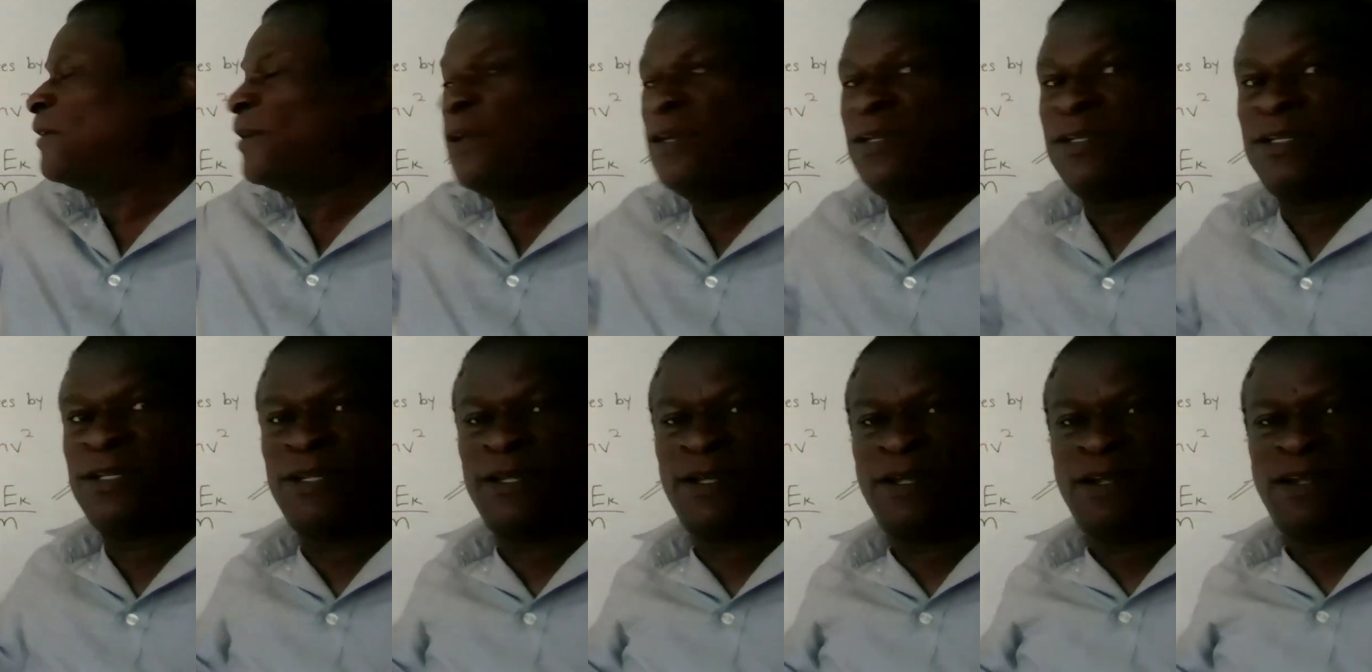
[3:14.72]

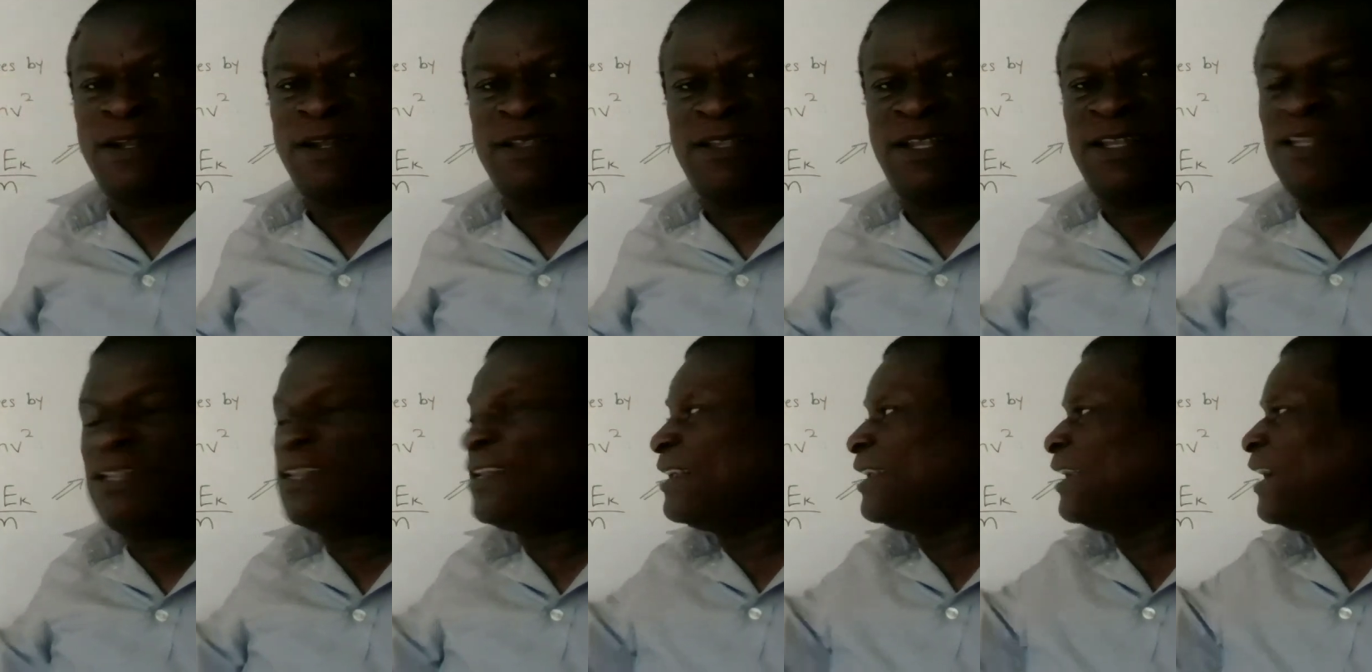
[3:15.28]
Right?
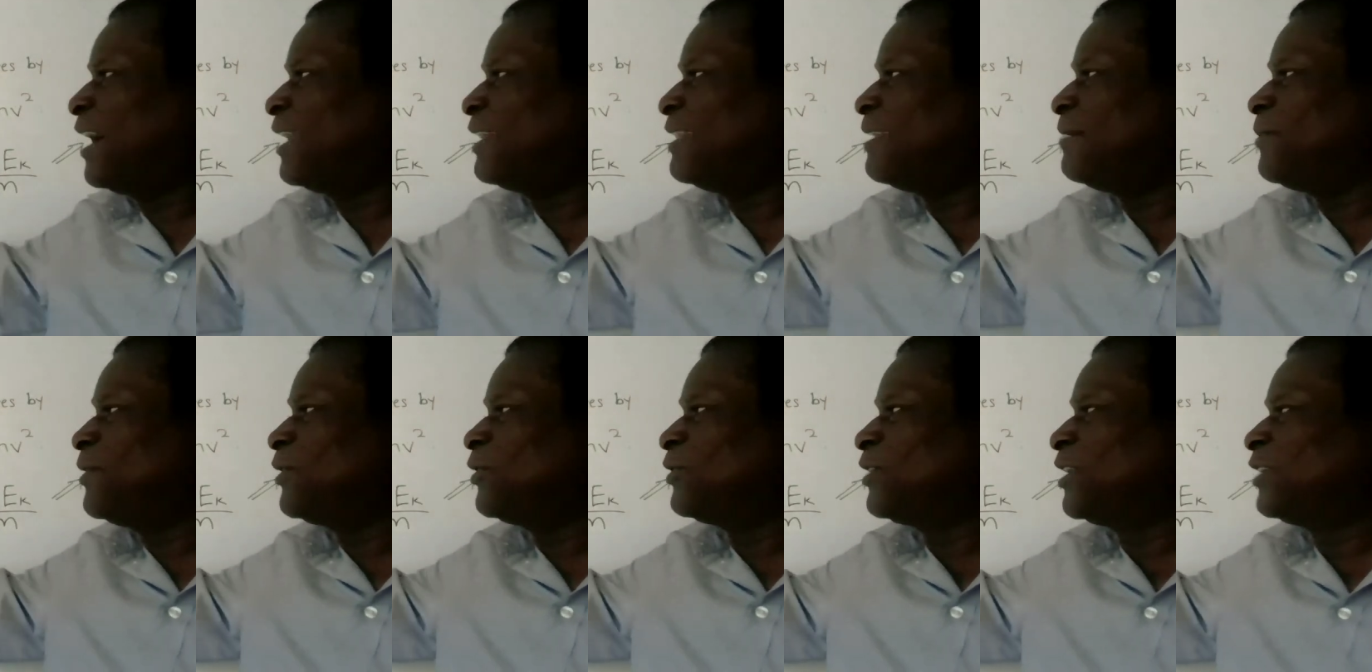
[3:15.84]
Then the
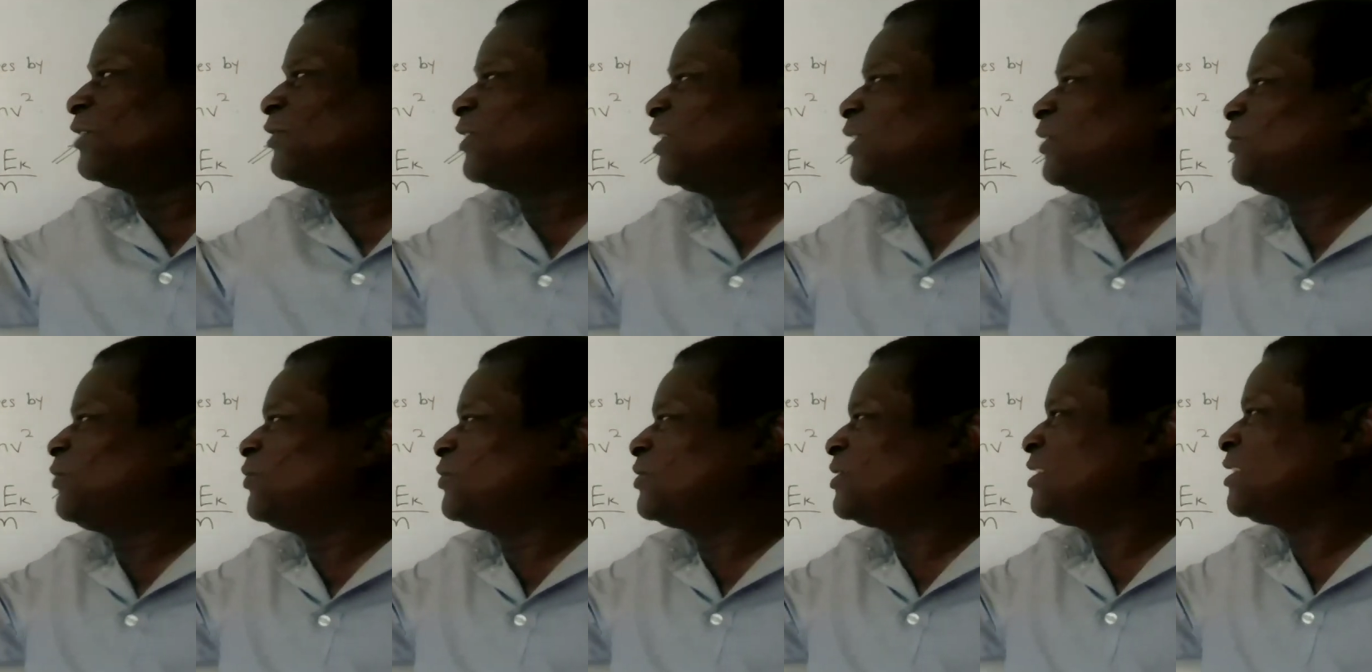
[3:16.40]
other method that you
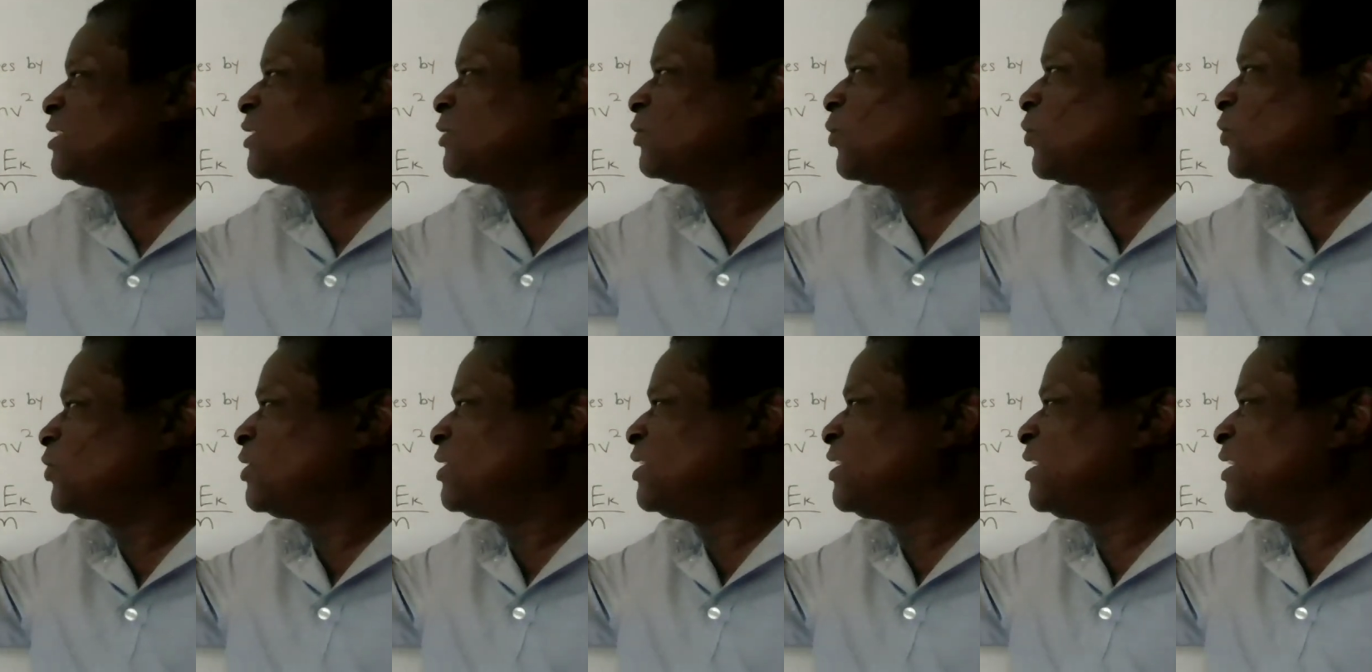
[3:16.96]
can use is
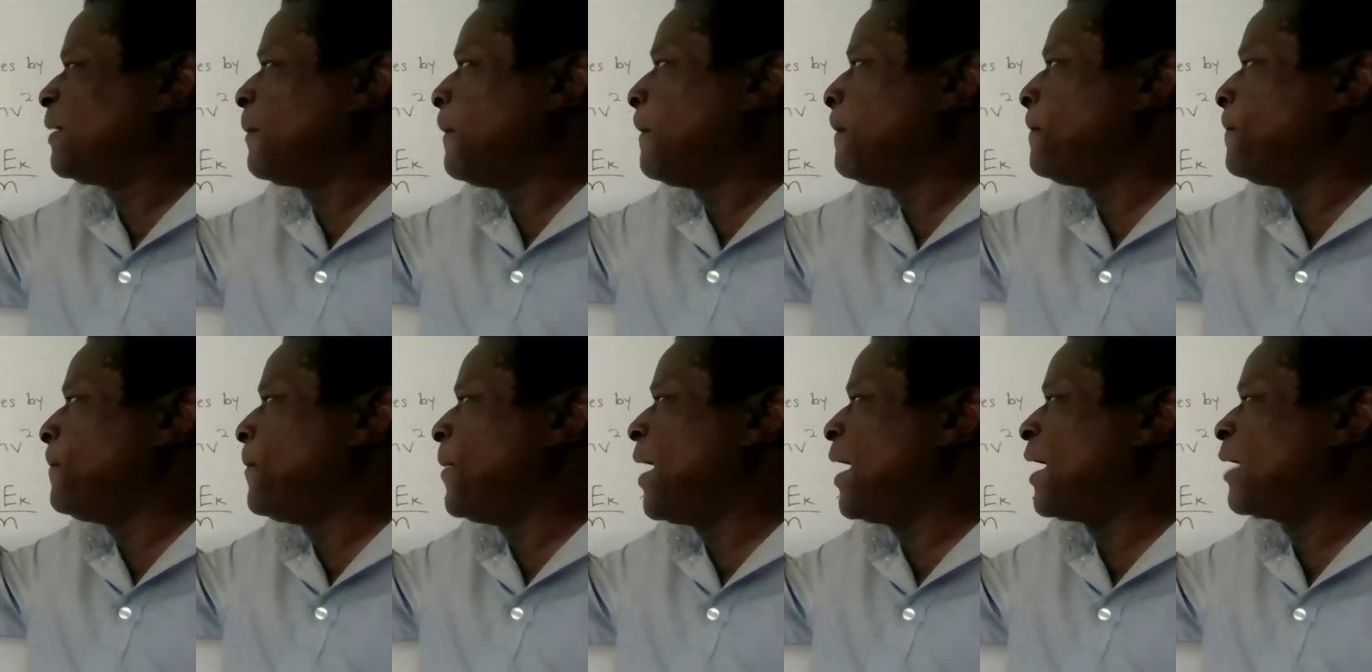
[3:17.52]
called it
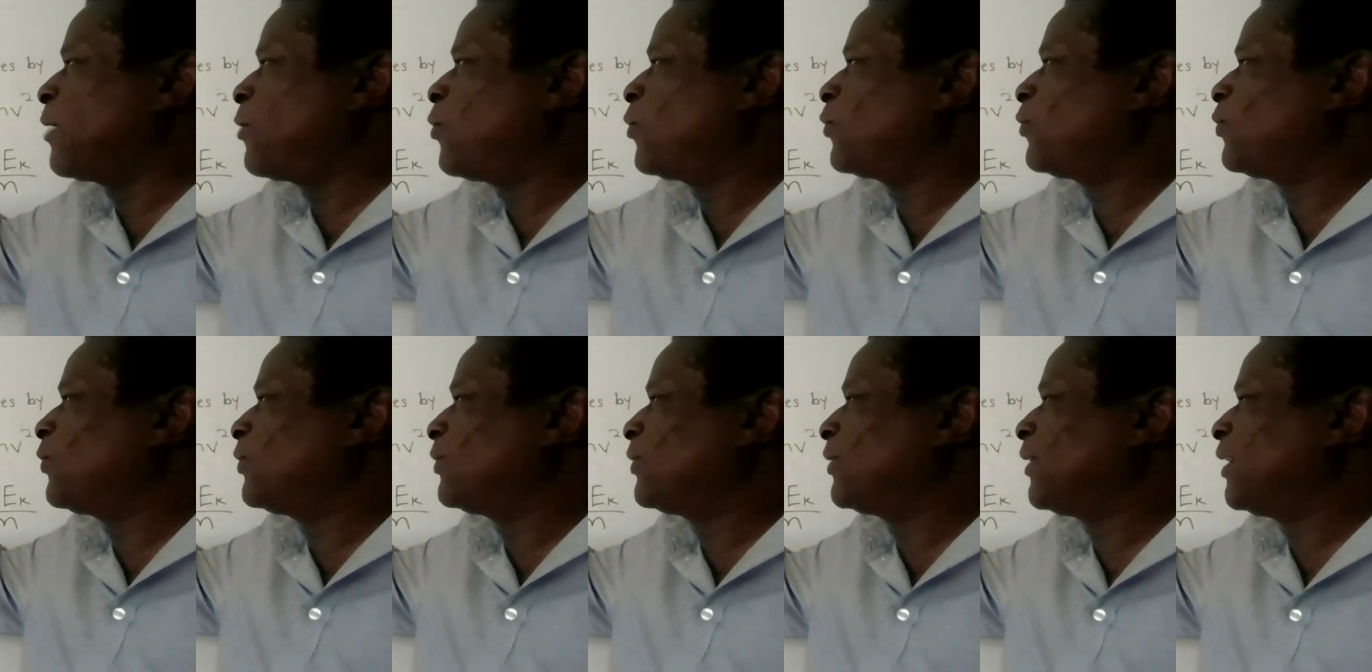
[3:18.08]

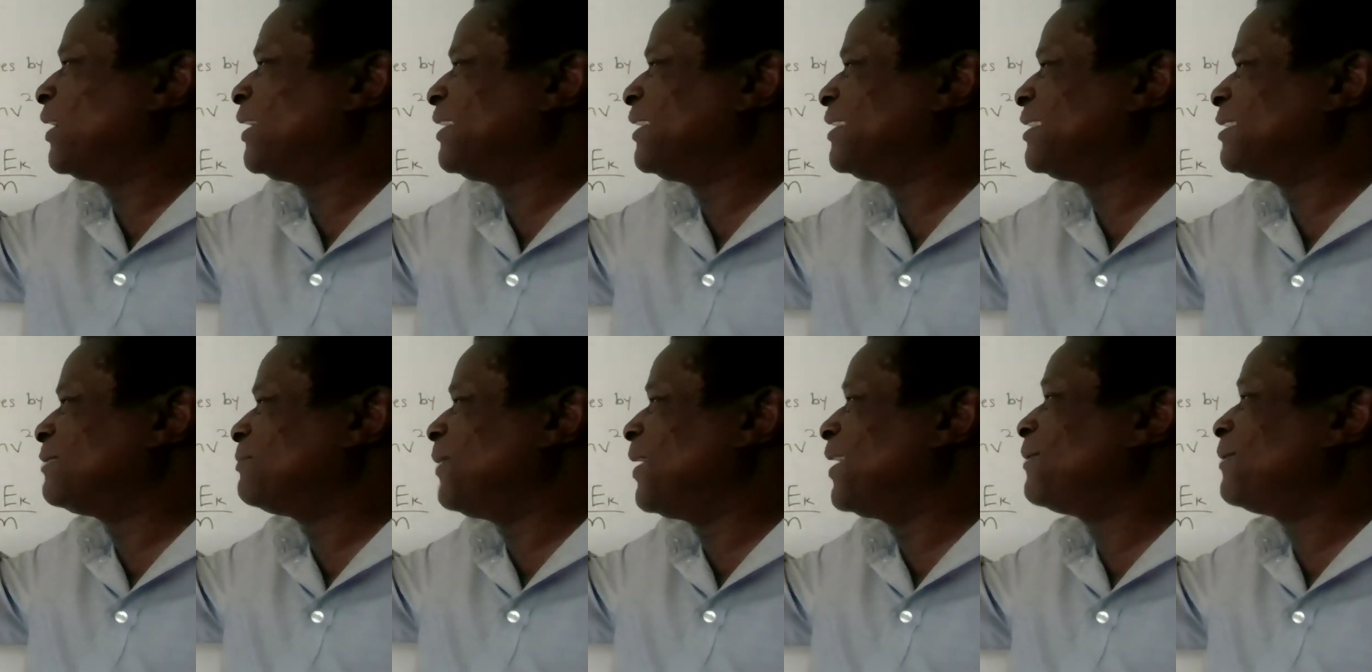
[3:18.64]

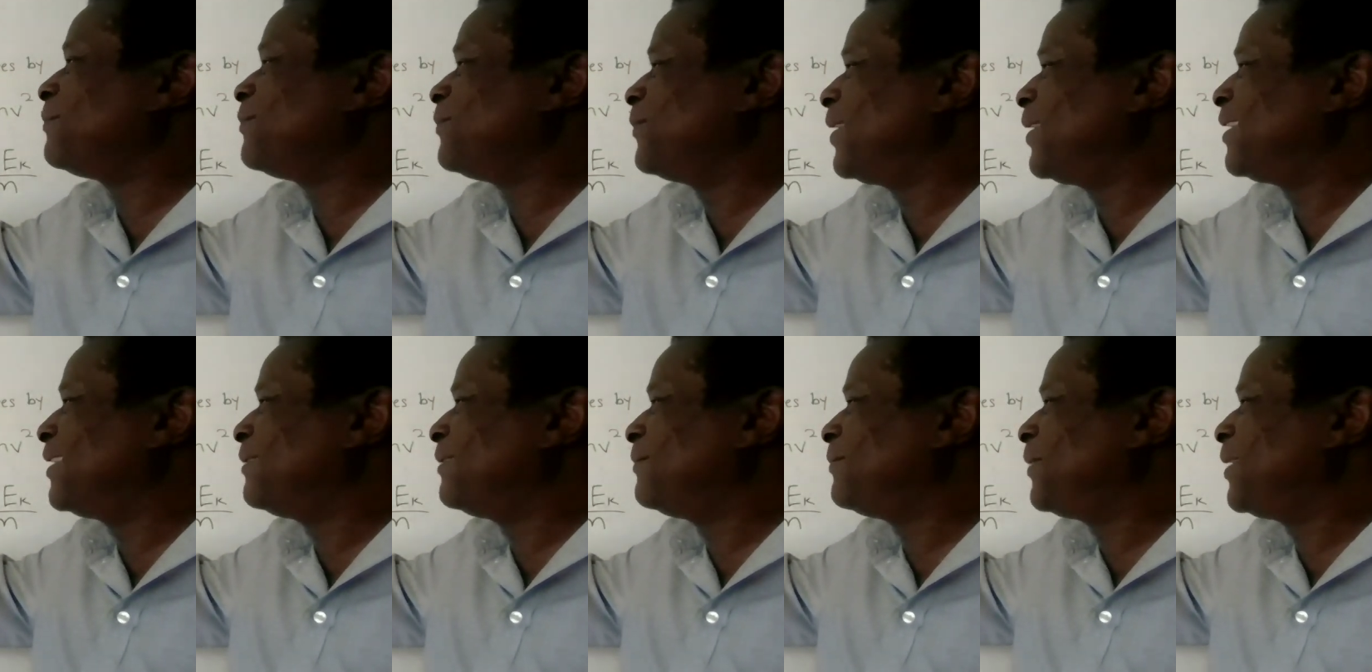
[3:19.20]
is my
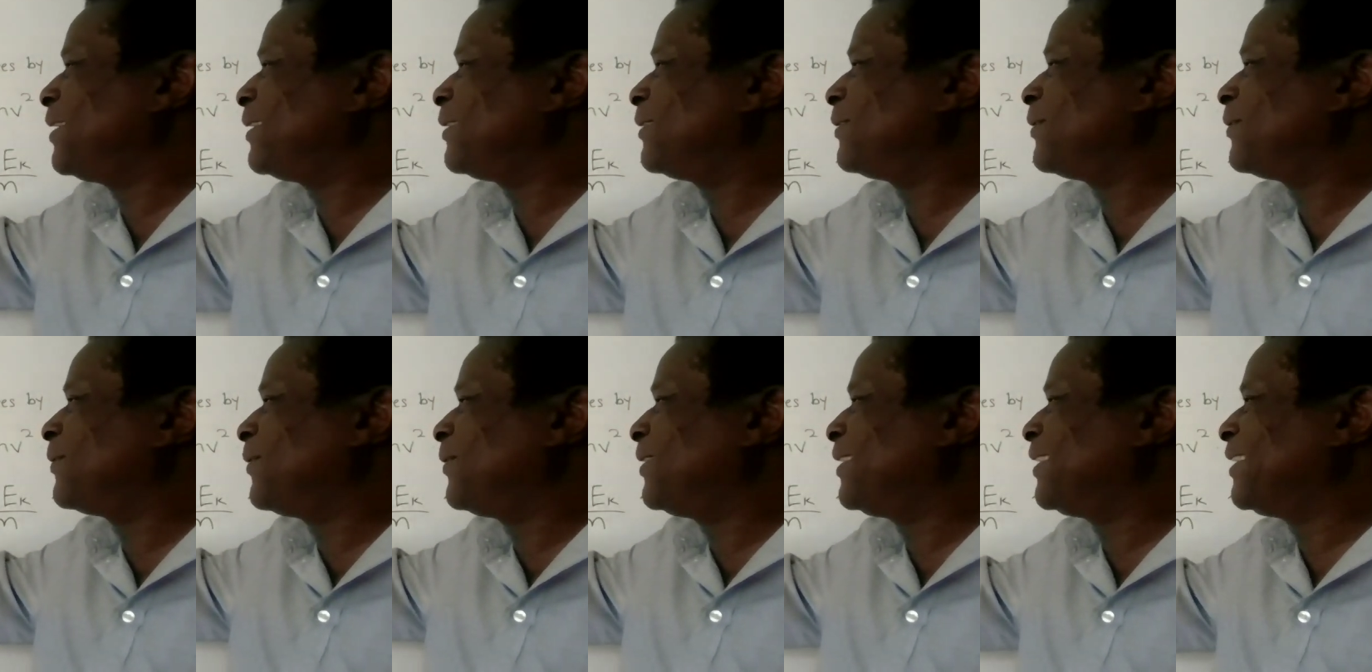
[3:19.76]

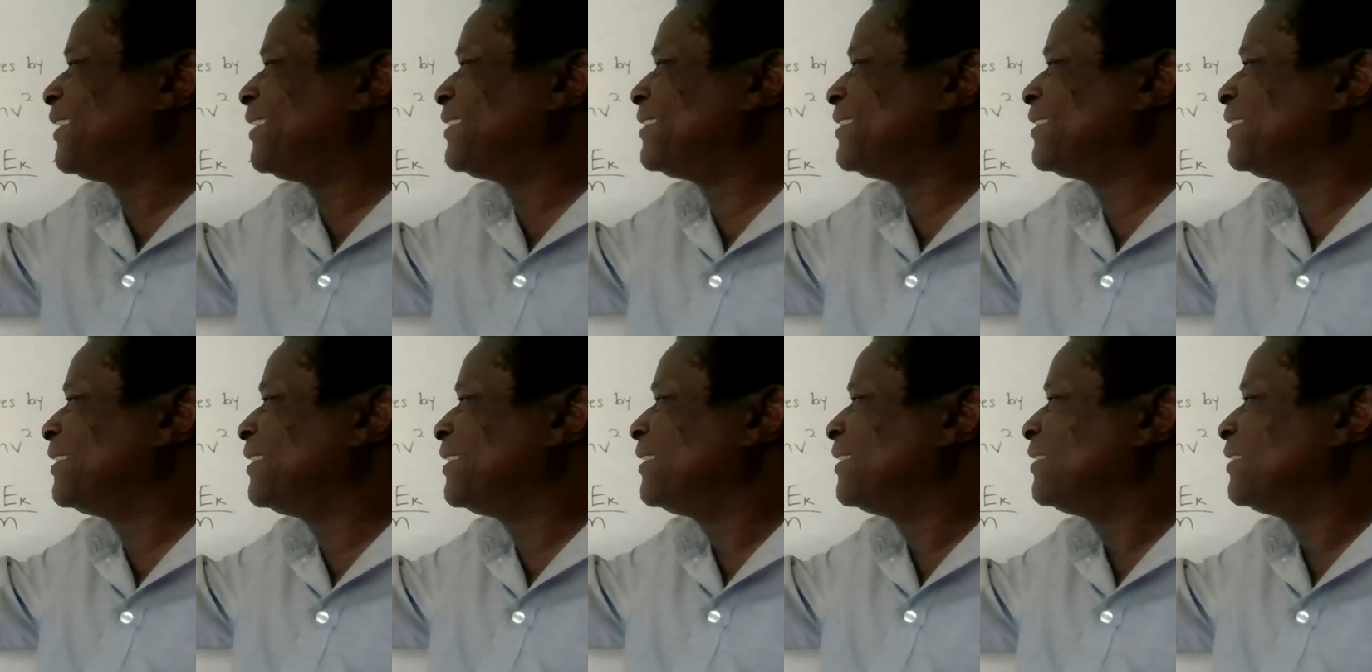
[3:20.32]
calling it.